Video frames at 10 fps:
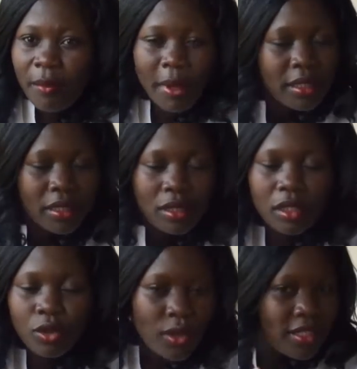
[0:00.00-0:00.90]
but
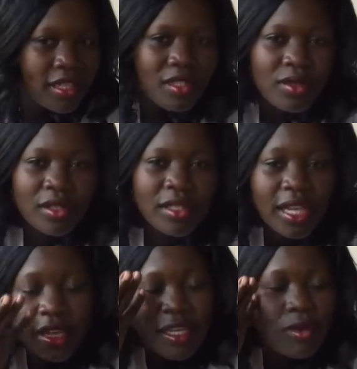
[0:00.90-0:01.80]
it
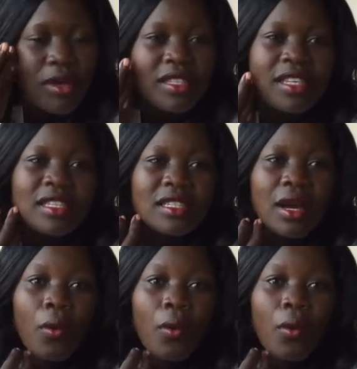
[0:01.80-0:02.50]
wasn't